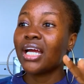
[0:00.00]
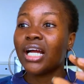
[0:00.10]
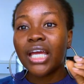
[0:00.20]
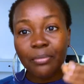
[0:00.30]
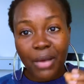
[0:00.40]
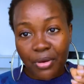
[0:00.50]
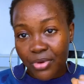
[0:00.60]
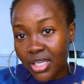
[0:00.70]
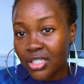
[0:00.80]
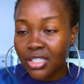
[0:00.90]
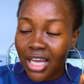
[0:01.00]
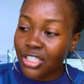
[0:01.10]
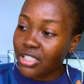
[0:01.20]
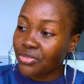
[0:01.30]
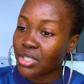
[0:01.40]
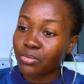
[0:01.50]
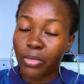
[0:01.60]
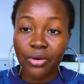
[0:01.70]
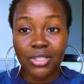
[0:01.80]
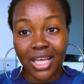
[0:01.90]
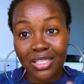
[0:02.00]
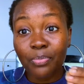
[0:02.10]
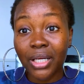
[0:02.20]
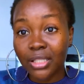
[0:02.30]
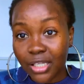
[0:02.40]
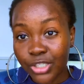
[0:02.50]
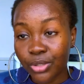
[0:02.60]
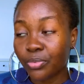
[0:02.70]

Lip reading: in marriage, they actually see marriage as partnership.